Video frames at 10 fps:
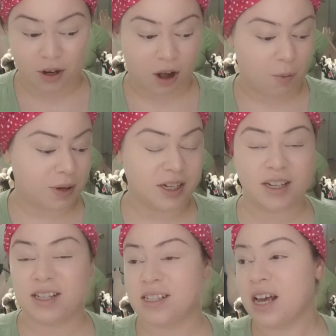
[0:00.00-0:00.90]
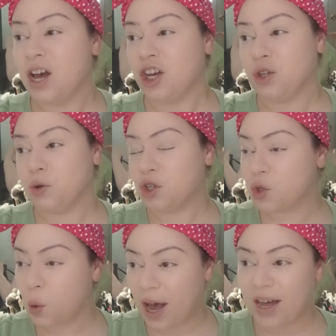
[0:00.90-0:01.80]
y'all, because you
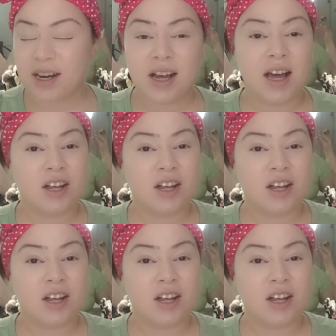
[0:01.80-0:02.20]
sweat,